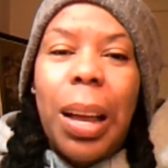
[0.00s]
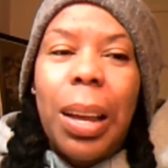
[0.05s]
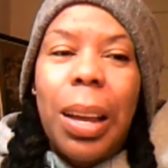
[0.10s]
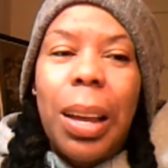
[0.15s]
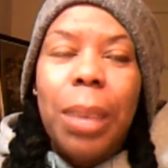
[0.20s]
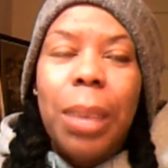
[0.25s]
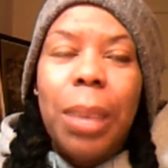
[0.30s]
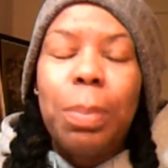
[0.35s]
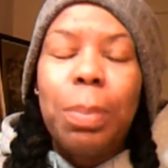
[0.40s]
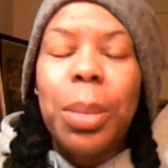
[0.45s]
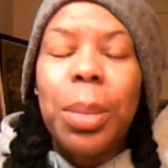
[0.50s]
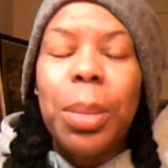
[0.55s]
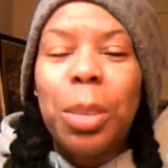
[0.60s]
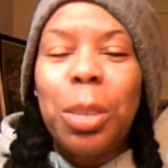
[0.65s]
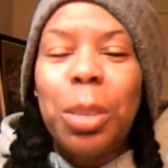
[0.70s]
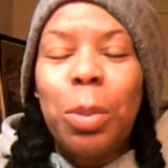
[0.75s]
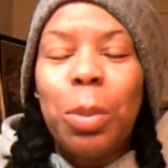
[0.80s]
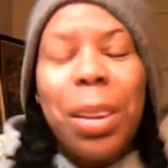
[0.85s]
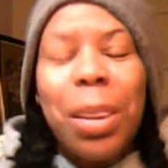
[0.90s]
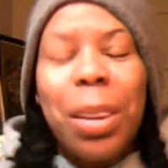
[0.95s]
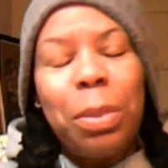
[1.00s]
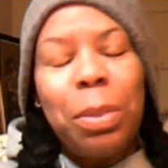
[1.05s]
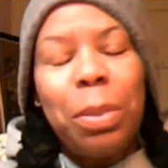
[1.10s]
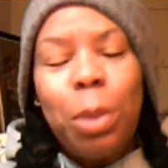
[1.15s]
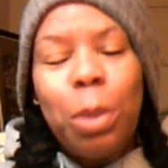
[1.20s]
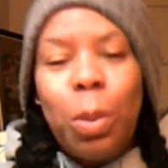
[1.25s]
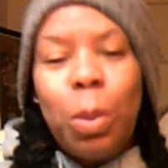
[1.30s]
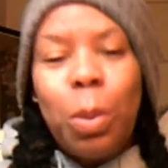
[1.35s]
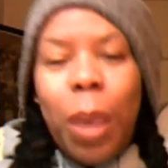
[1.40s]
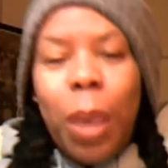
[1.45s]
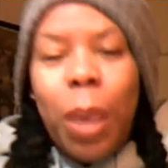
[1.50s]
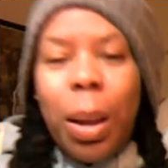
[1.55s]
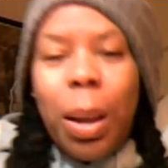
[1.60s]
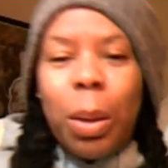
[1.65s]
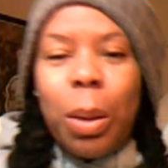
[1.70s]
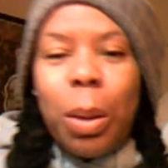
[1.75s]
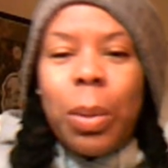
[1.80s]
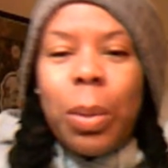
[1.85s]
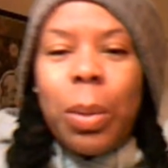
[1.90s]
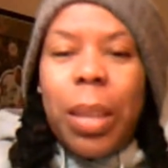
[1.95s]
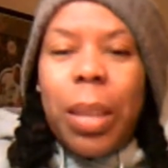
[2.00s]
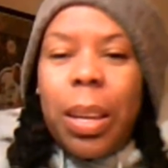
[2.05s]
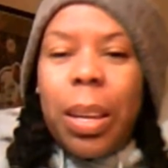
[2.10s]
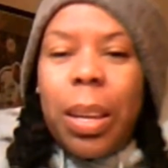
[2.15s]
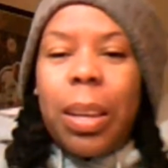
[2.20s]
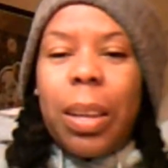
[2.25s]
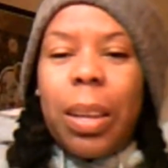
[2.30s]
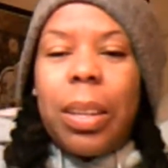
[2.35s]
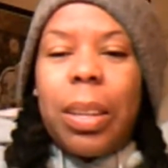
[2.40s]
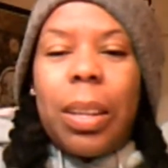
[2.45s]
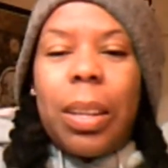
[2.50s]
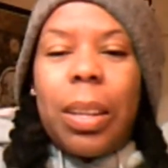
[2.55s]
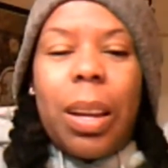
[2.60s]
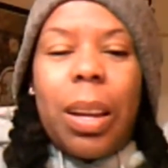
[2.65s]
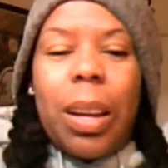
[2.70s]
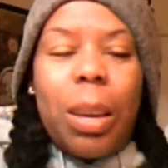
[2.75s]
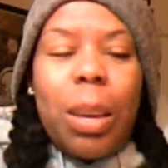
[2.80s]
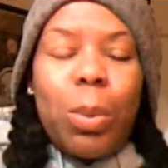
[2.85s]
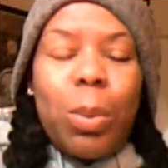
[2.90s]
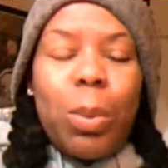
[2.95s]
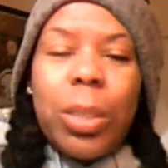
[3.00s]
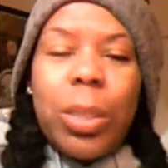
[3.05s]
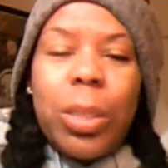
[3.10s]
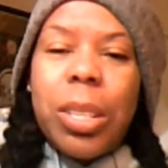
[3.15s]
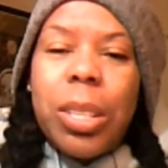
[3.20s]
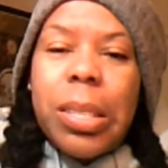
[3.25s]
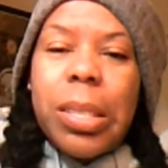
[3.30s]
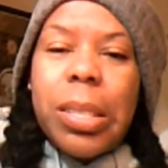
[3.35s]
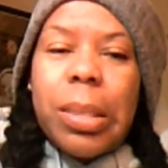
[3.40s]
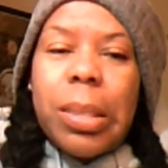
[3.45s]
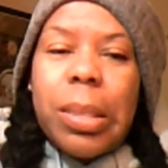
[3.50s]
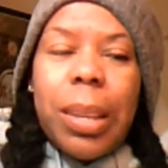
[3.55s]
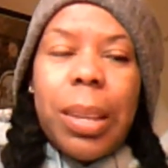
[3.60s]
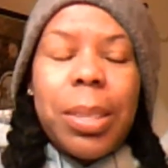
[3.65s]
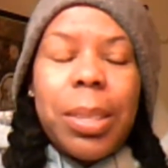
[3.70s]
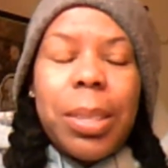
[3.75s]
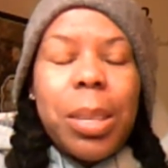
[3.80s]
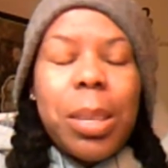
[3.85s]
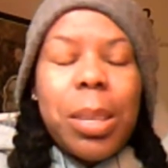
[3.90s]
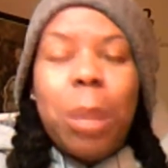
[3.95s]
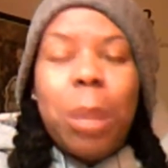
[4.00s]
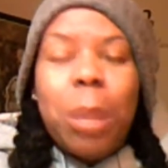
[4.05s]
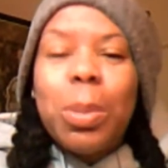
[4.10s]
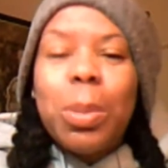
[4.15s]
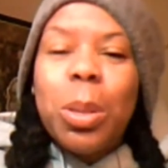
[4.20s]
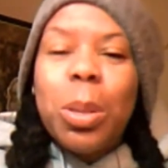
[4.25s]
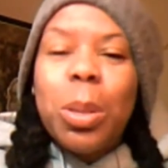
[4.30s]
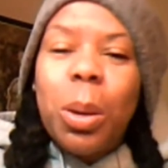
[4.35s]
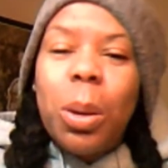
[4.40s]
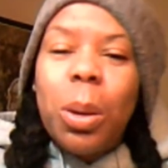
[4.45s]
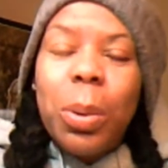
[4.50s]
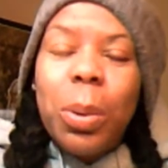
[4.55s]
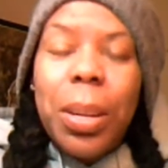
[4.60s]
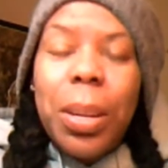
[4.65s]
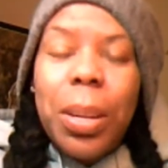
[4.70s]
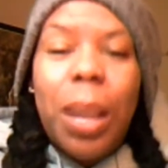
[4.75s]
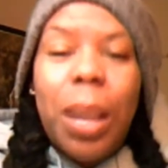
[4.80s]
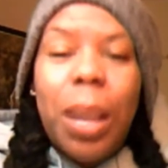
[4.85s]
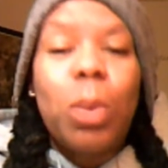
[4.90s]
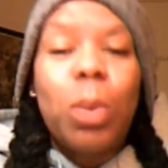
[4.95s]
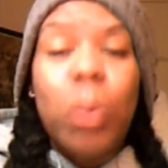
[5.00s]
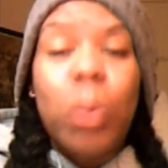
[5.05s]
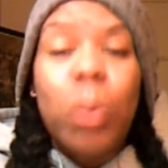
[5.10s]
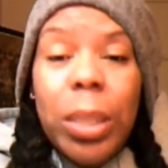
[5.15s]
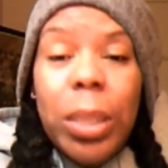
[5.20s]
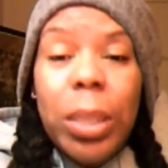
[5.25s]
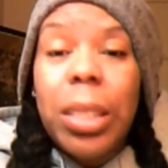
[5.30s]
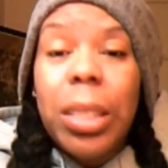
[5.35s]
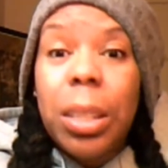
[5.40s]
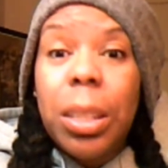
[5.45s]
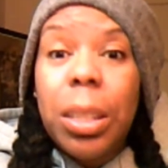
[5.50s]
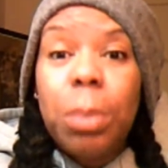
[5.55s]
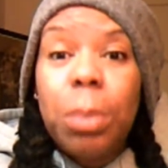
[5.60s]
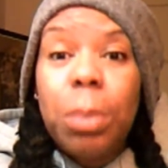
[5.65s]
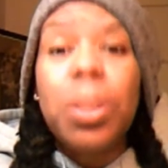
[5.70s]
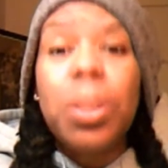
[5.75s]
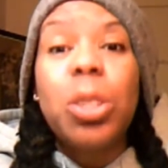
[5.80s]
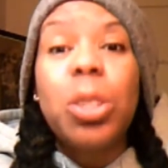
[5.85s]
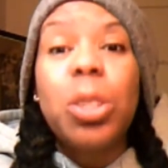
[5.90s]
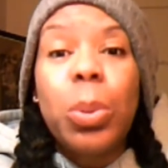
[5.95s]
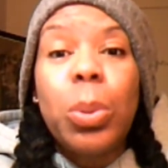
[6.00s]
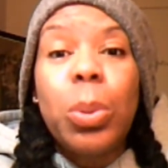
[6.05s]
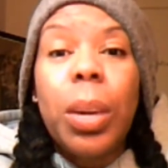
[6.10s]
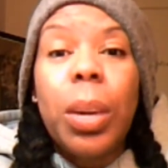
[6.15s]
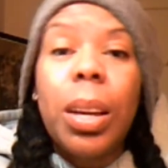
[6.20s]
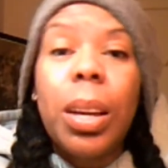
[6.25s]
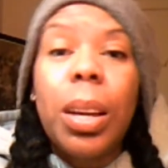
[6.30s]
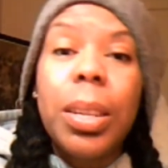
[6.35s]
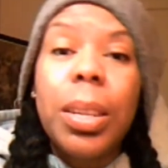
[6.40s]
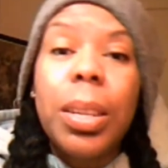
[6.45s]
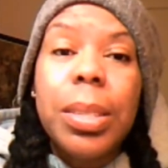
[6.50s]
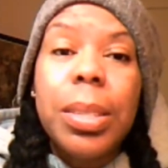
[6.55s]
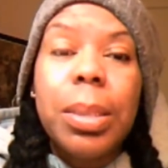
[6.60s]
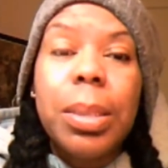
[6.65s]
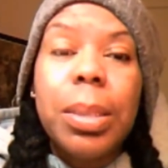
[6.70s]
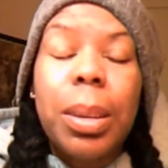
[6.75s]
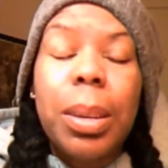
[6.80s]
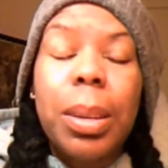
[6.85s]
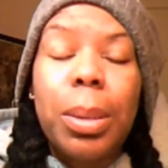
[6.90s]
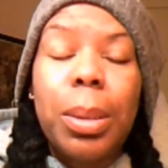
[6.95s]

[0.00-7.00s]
I've been away for a while and I would just like to say I'm sorry. I really did miss you guys.